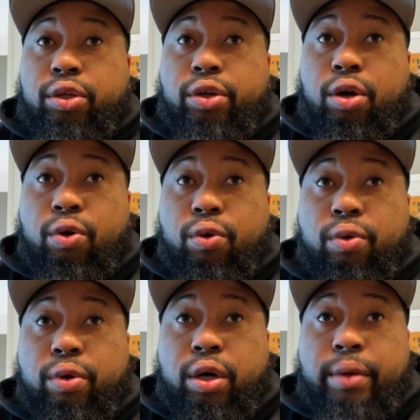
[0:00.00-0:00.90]
you
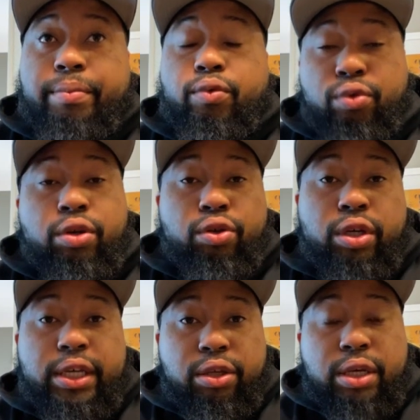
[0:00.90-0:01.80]
know,
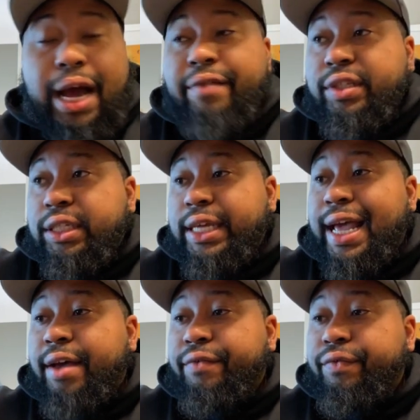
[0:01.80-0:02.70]
you could
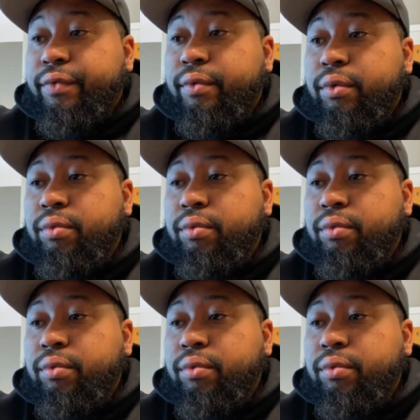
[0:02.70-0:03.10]
obviously have,